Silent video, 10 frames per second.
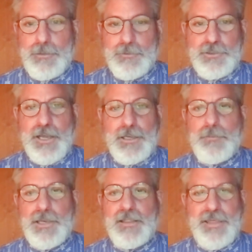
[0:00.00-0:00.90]
There's not going
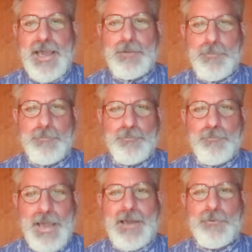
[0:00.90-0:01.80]
to be a THAAD
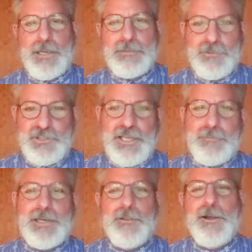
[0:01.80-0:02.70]
battery
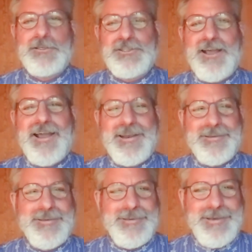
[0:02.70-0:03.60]
steaming
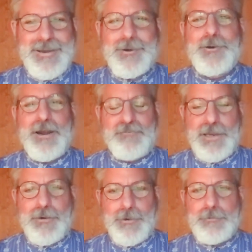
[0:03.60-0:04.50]
alongside an aircraft
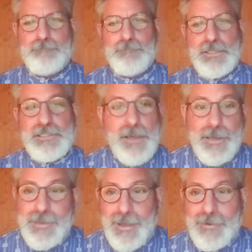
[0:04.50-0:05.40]
carrier, at least
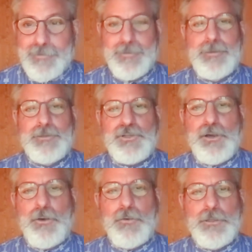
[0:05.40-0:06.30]
not yet.
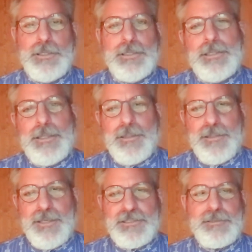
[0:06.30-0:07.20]
So
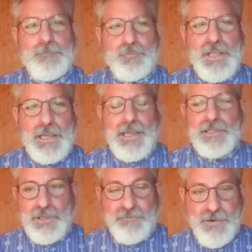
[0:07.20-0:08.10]

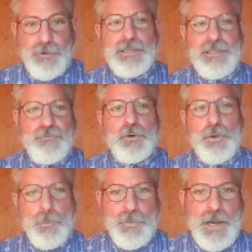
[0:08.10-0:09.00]
it's a very
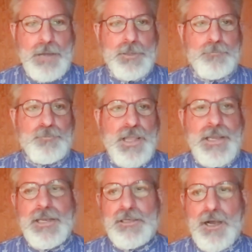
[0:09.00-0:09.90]
difficult problem,
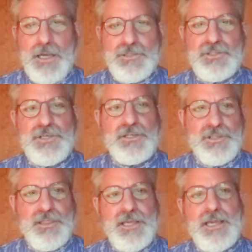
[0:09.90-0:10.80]
and it causes us
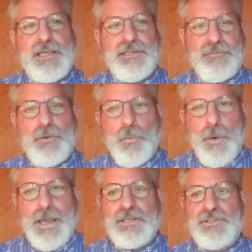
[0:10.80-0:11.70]
to think in different
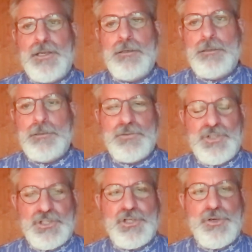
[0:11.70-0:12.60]
ways than
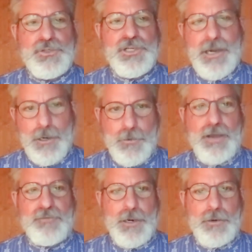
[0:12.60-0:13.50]
just using
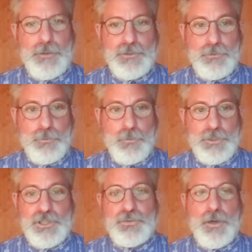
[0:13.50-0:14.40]
aircraft carriers,
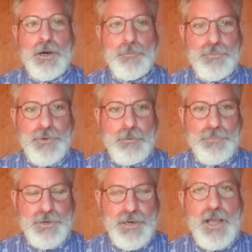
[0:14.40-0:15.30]
which is what our
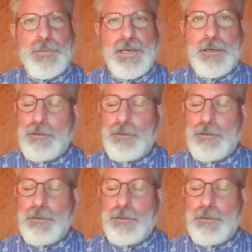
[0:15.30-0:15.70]
predominant,